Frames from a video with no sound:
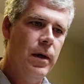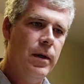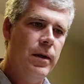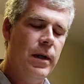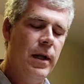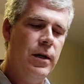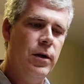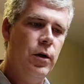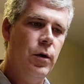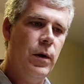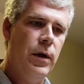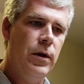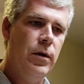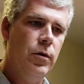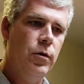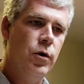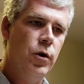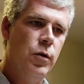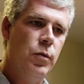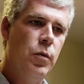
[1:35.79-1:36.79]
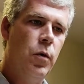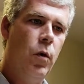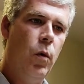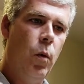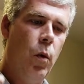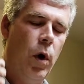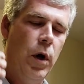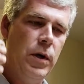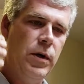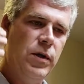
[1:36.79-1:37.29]
that you either just put
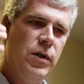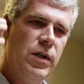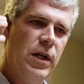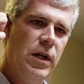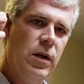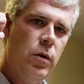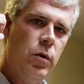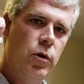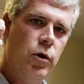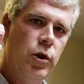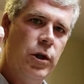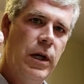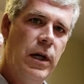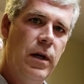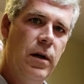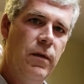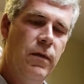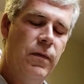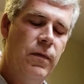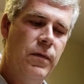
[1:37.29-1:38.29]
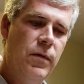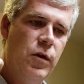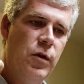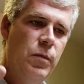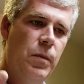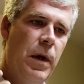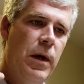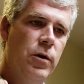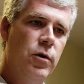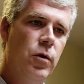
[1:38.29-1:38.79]
one single sheet of
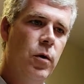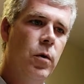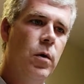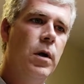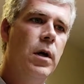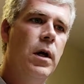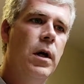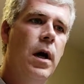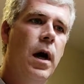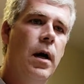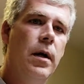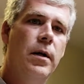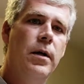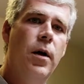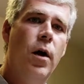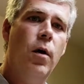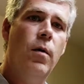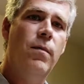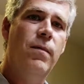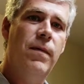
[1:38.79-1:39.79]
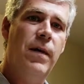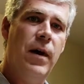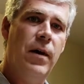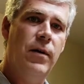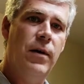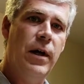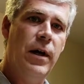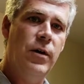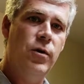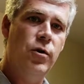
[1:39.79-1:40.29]
special cut comb
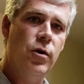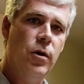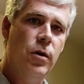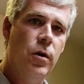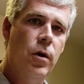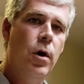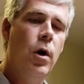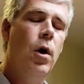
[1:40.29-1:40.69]
foundation